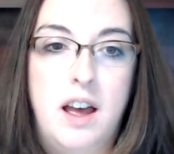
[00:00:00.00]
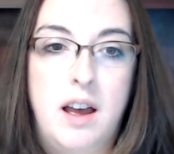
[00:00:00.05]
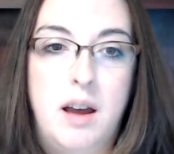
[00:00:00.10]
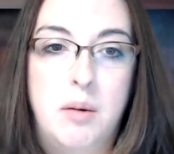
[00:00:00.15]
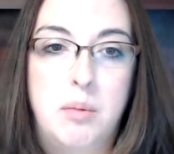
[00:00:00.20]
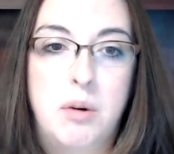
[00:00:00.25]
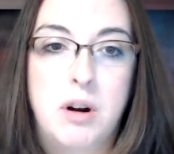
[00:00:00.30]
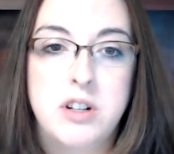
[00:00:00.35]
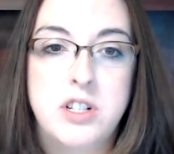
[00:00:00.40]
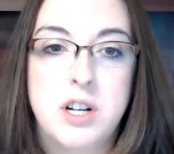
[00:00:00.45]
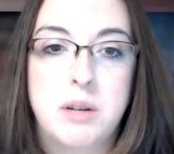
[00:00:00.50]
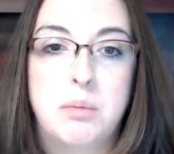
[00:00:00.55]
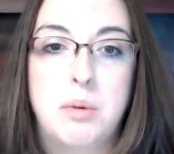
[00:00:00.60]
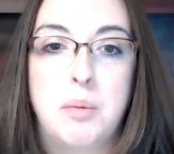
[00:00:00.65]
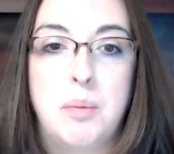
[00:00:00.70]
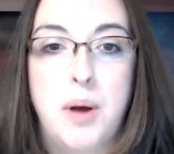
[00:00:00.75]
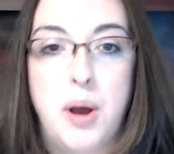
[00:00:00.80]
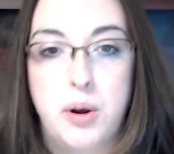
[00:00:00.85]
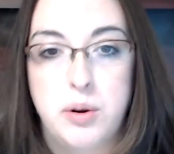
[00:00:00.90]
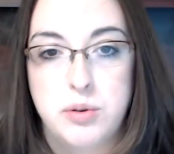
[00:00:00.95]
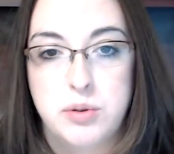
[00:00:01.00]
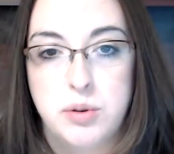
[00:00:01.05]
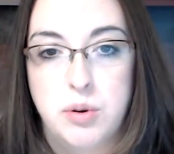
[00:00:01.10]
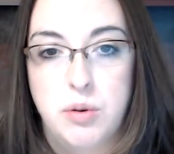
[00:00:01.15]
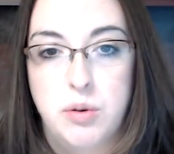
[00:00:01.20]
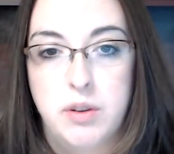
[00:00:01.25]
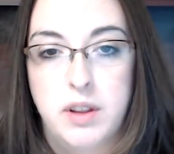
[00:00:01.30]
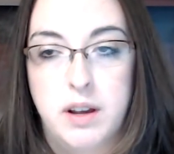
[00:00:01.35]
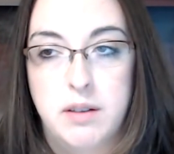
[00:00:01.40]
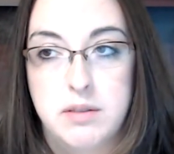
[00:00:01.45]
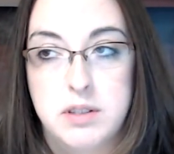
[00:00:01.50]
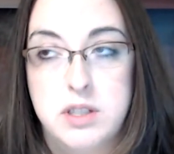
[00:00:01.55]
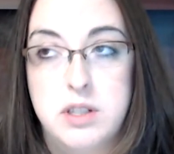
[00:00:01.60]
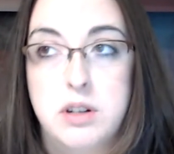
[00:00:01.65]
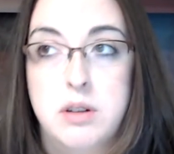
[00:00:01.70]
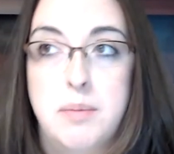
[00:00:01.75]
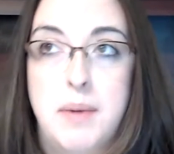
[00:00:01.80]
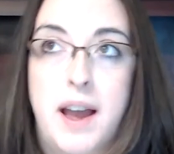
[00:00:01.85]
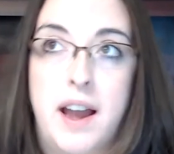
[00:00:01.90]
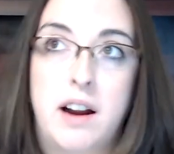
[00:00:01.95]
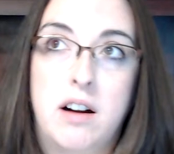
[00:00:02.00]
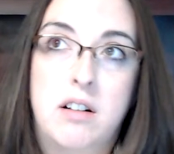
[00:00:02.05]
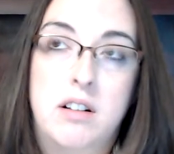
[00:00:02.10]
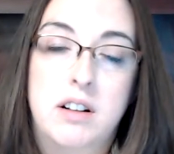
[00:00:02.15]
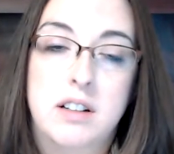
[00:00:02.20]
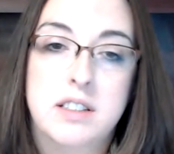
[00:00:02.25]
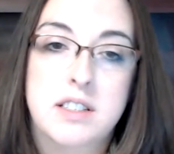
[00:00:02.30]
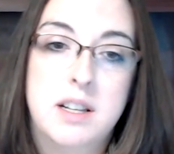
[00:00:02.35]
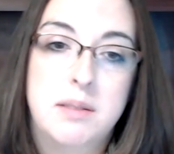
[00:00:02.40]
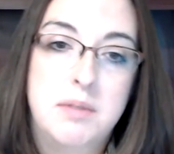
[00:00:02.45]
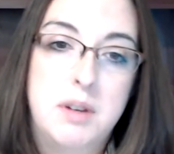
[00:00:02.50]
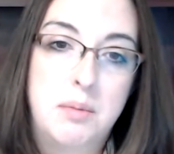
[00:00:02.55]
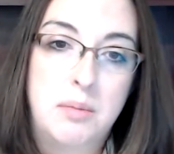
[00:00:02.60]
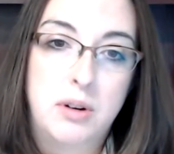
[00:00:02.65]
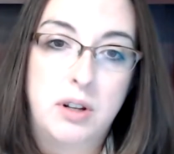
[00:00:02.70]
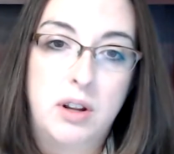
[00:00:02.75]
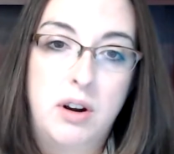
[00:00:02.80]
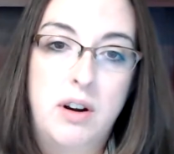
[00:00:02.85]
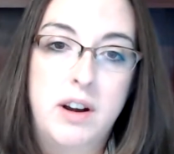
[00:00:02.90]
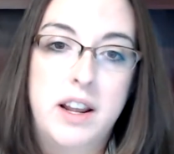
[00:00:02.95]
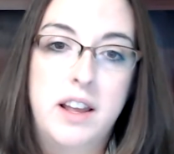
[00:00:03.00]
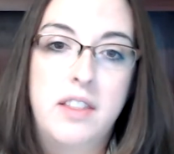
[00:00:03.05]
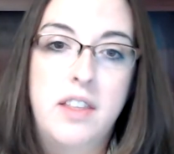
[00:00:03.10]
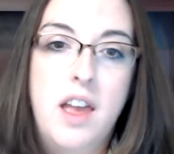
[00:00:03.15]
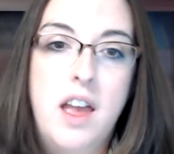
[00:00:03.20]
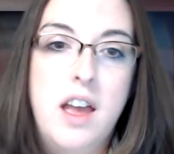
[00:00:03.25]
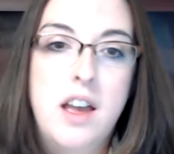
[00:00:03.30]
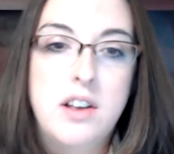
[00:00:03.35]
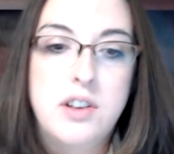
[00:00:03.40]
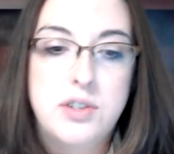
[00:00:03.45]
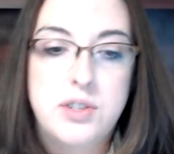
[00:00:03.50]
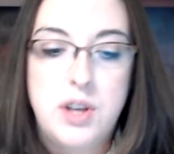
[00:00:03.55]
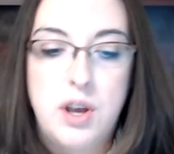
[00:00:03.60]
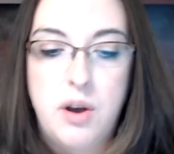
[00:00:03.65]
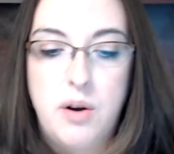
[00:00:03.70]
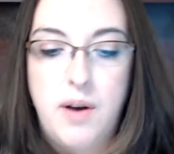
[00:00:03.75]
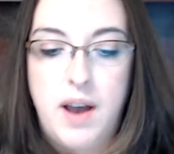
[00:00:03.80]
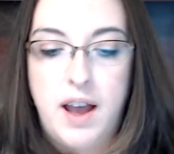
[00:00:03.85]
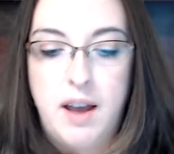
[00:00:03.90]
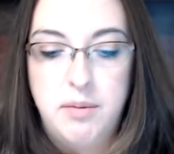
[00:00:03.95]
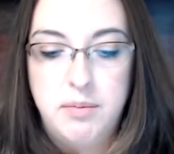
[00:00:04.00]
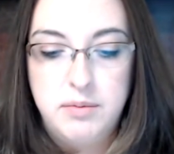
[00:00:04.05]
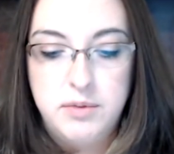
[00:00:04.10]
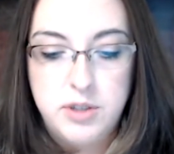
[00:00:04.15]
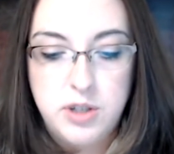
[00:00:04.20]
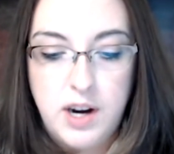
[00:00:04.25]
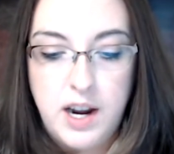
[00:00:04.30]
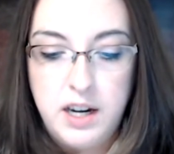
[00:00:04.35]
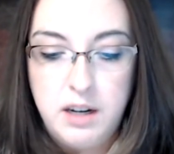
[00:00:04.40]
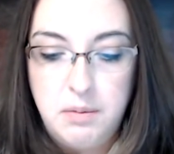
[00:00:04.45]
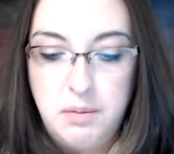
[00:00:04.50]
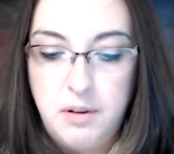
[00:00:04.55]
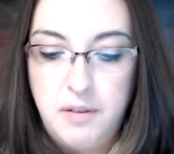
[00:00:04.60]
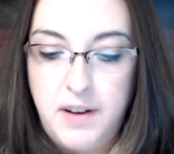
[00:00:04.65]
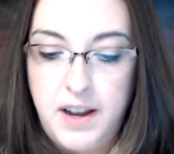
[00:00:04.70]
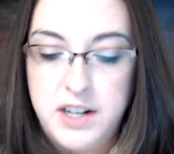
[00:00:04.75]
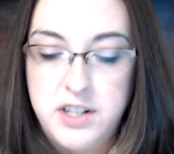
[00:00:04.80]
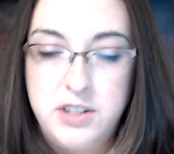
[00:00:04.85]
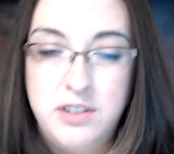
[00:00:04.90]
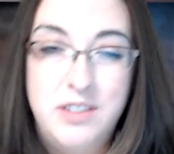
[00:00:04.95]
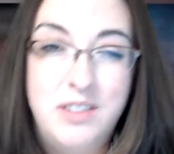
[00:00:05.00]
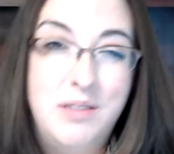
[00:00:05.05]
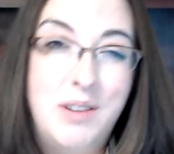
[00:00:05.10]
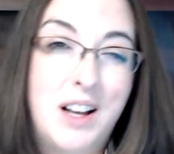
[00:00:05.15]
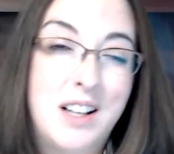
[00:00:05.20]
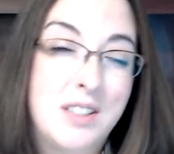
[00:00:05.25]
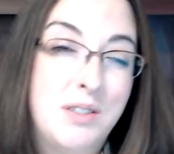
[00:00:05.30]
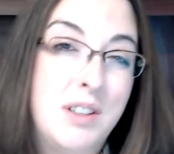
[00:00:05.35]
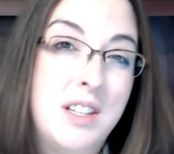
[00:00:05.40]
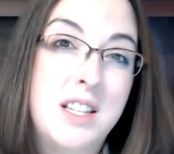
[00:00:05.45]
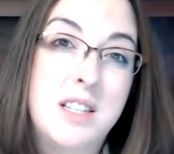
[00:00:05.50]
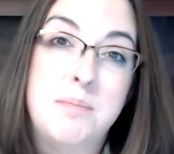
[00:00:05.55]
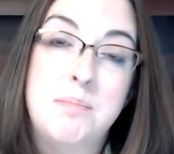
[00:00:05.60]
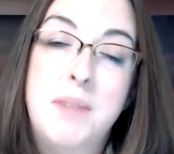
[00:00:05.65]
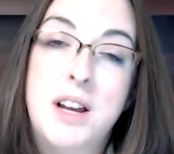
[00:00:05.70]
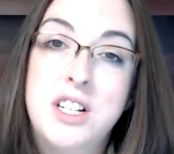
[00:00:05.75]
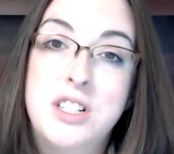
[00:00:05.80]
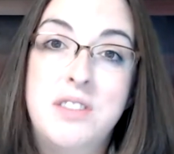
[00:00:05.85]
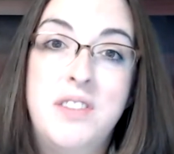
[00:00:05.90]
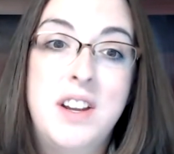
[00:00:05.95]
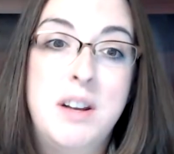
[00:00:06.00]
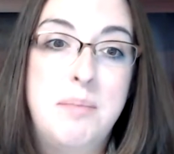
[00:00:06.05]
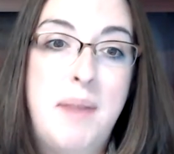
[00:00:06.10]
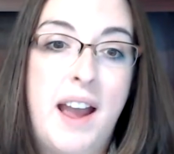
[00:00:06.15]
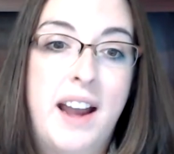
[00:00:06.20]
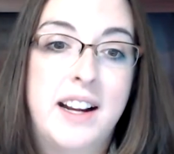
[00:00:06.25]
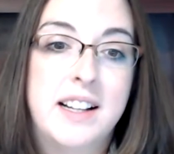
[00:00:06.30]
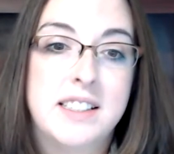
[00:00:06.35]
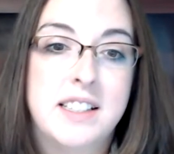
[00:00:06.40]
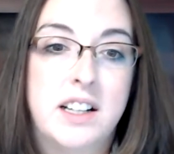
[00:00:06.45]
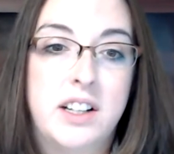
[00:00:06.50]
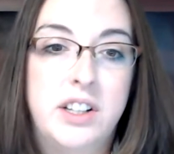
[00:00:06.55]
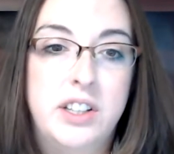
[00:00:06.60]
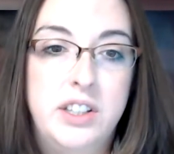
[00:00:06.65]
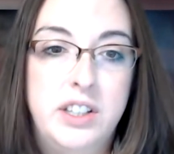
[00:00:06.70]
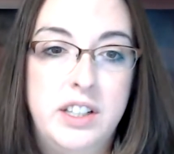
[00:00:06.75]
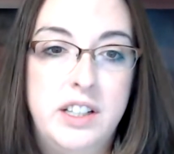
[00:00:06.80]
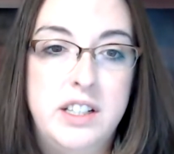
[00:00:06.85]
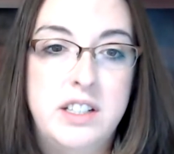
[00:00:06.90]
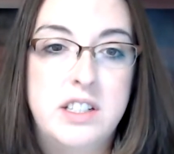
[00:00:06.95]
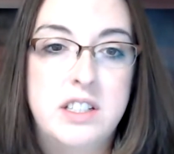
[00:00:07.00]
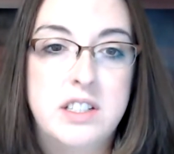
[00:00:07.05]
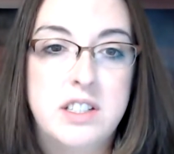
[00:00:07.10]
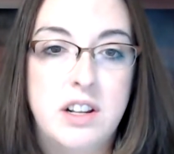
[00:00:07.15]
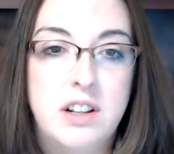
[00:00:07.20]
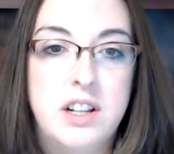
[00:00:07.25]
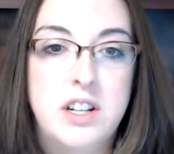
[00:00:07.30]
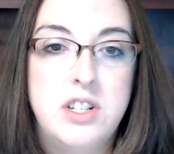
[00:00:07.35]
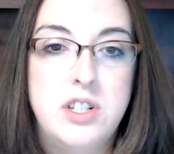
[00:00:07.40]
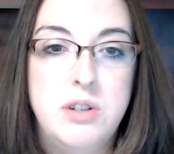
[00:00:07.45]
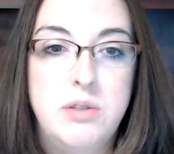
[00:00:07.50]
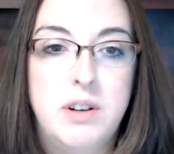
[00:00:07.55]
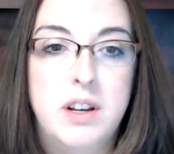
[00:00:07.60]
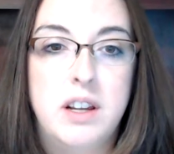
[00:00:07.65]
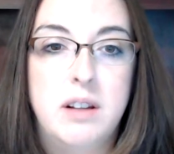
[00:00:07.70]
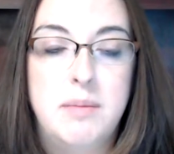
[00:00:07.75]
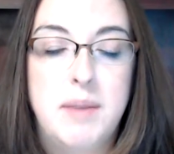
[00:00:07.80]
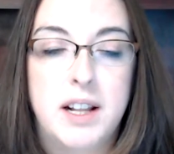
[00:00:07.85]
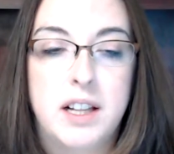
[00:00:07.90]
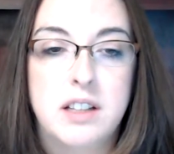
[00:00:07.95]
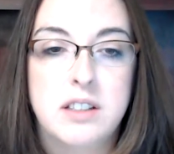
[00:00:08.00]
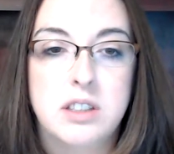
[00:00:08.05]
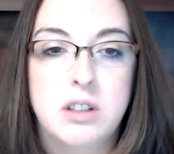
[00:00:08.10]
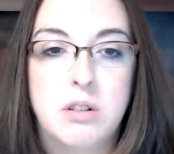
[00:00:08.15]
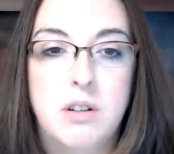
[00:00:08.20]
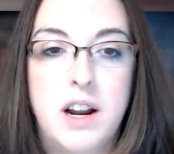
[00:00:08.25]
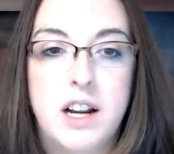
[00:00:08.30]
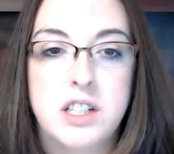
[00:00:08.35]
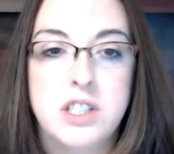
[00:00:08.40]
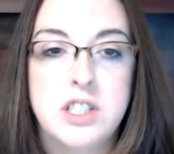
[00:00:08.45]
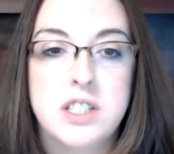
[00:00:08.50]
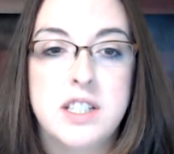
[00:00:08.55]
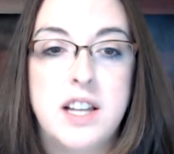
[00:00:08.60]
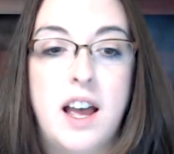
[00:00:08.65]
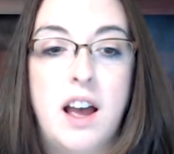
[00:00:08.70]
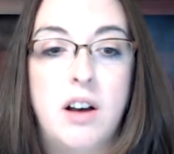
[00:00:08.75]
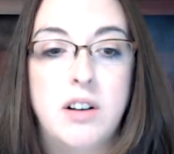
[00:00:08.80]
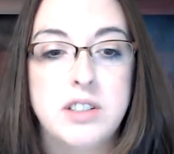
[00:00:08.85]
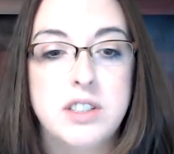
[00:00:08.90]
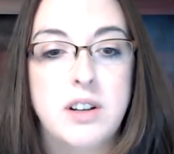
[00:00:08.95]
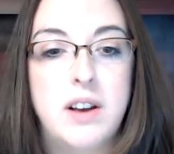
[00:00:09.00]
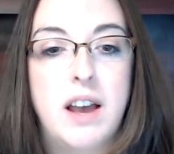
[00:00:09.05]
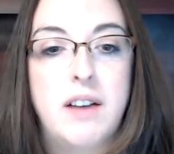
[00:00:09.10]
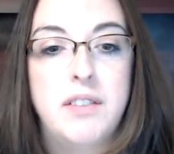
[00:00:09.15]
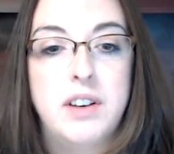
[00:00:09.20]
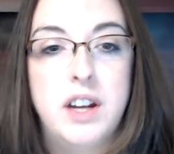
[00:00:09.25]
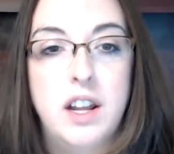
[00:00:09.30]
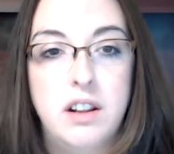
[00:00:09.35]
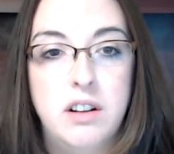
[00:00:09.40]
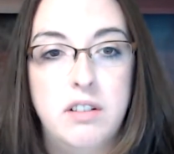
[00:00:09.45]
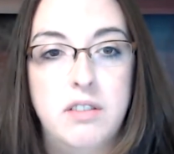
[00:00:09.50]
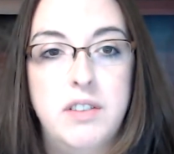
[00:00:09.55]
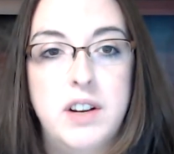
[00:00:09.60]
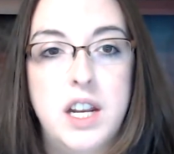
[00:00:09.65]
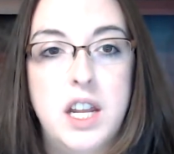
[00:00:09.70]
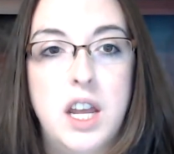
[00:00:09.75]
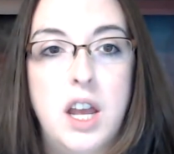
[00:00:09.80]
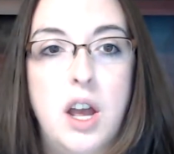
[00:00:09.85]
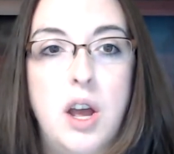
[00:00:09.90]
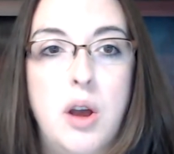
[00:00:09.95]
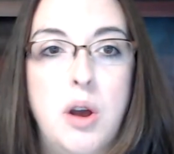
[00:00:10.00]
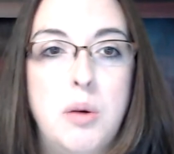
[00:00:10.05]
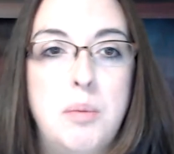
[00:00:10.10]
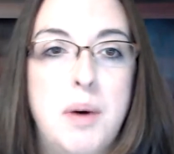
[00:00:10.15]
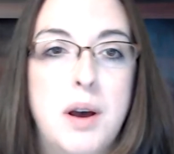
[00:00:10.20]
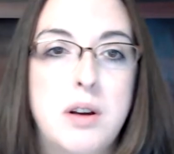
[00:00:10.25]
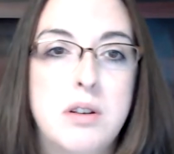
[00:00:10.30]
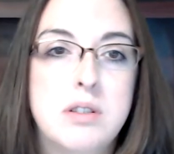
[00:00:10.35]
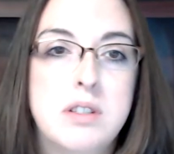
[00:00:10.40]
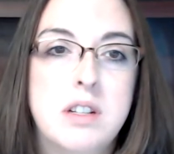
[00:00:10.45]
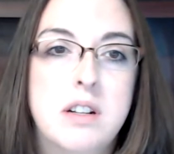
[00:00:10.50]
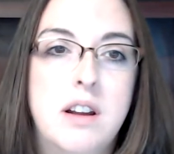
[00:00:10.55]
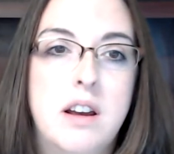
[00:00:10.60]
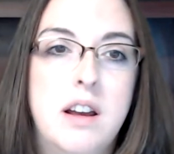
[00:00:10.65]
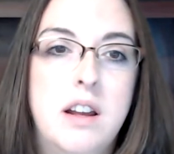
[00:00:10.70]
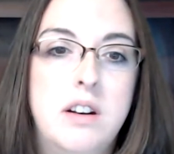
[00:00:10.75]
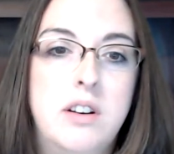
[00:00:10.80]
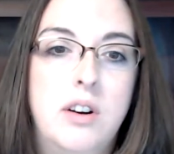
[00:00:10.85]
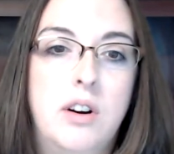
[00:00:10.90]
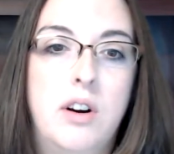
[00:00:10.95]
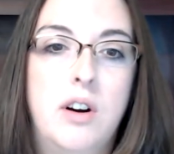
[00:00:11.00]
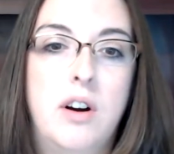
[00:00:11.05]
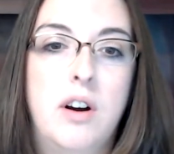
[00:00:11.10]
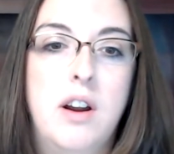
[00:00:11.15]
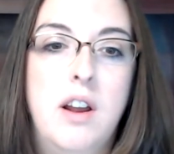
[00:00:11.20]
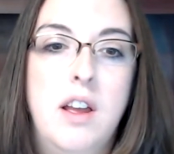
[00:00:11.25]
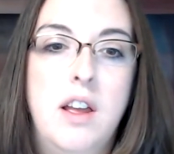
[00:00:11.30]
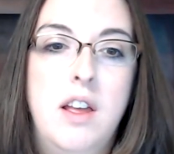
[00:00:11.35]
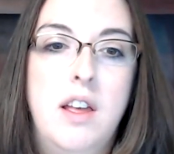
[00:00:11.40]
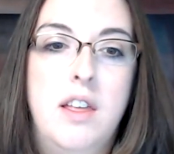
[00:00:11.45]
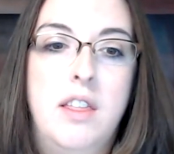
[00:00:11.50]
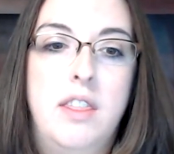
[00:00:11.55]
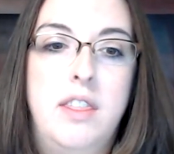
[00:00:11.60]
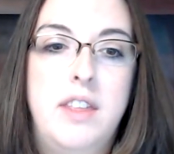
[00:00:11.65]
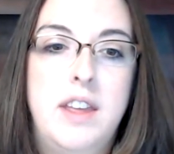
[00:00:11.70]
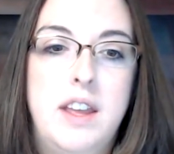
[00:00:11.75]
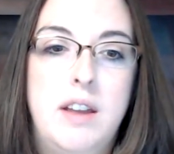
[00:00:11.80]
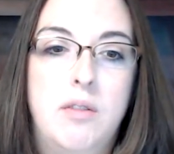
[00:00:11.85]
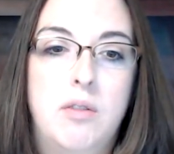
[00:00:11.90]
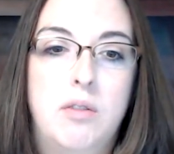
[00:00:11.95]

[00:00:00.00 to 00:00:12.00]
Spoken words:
project proposal that was due back on September 30th. So I tried to provide you guys with as much feedback as I could so that you could make those corrections. I also have another video posted under the